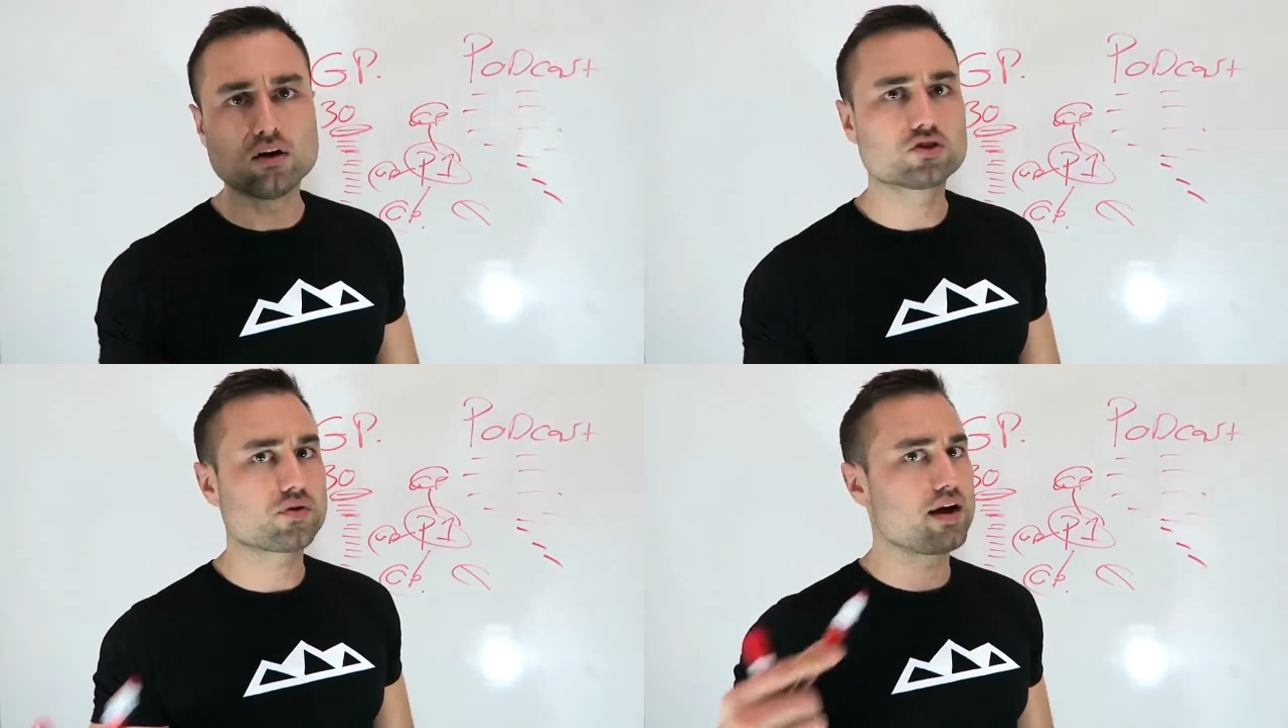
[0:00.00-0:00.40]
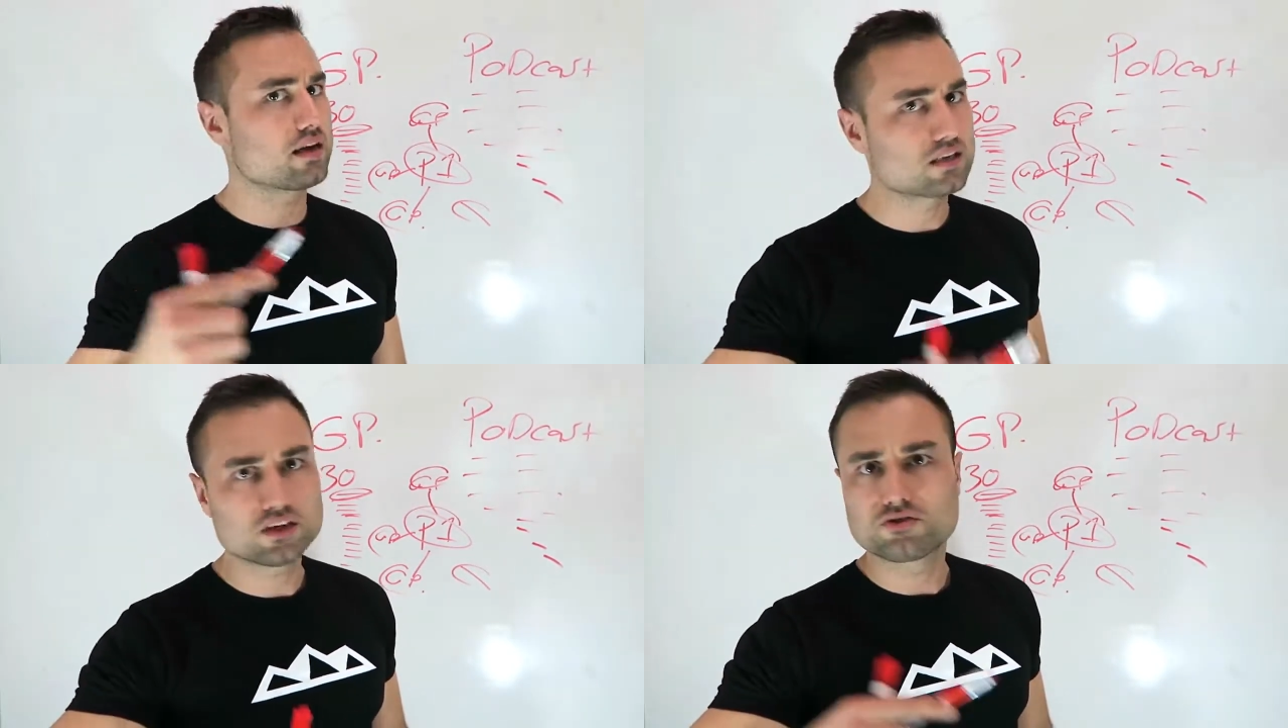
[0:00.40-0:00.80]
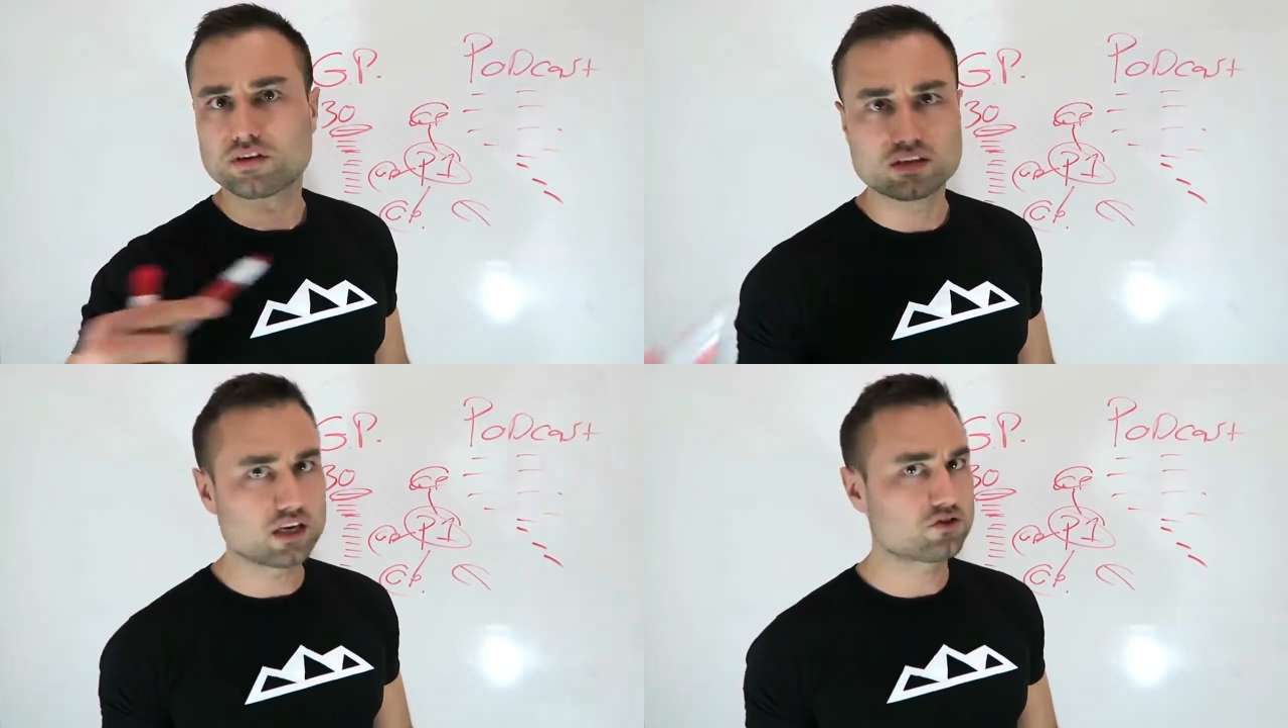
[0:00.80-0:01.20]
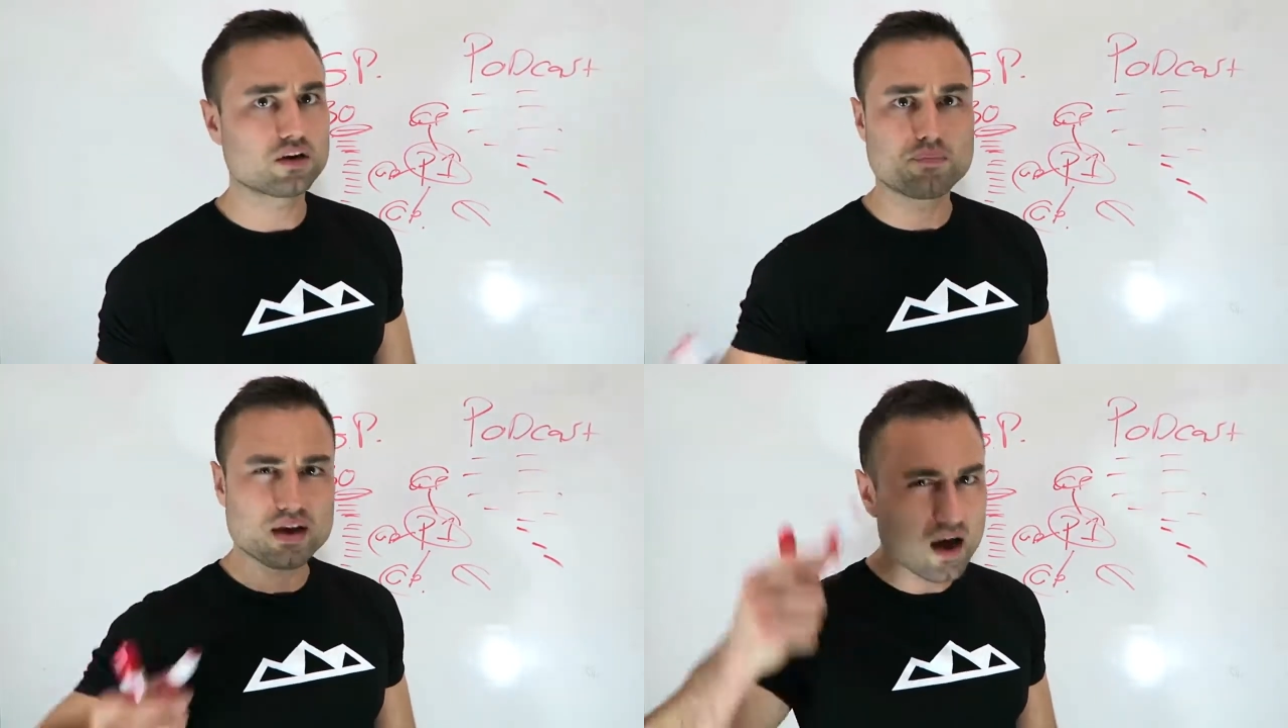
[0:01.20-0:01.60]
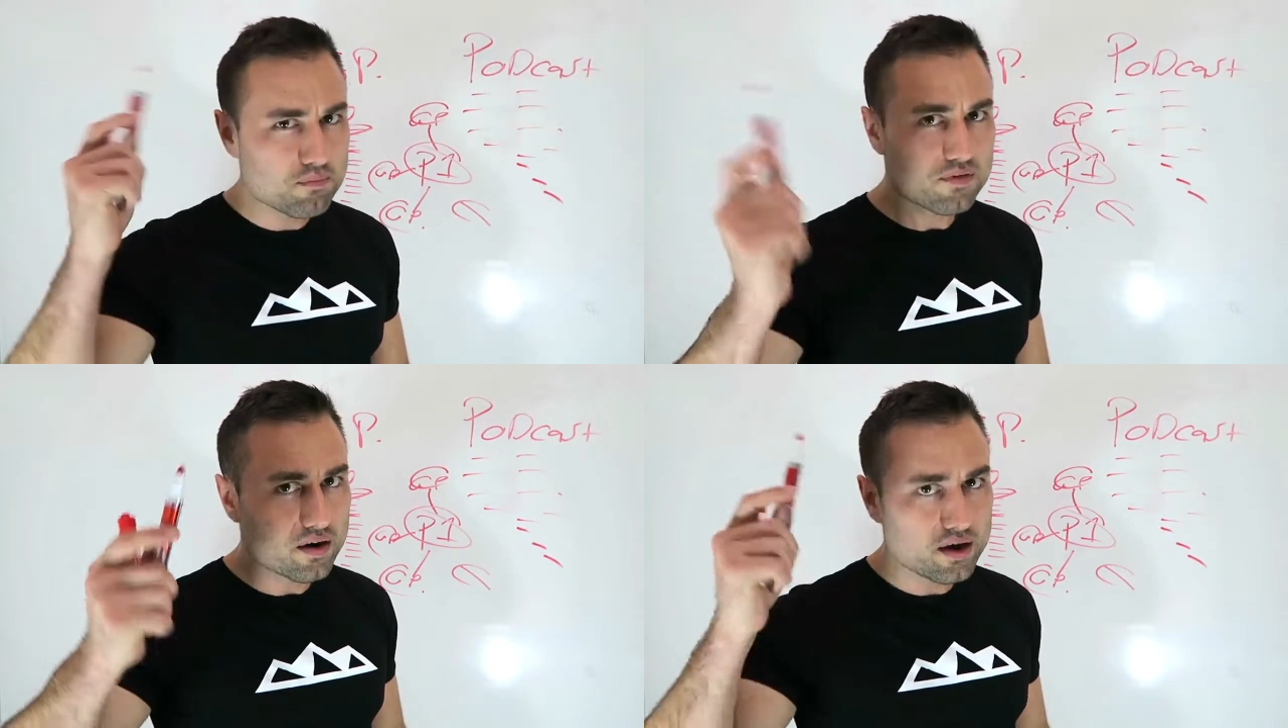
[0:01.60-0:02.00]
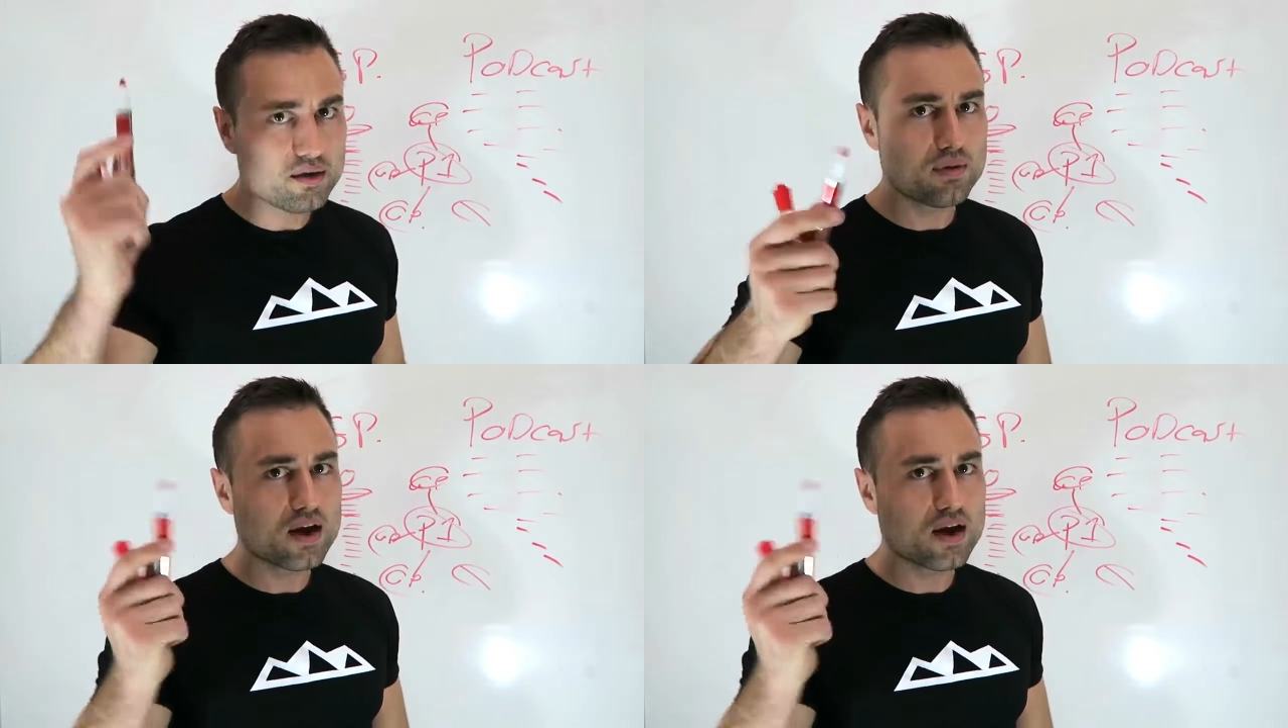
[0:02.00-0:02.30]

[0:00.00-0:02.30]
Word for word: bounce rate, etc., etc. Become very,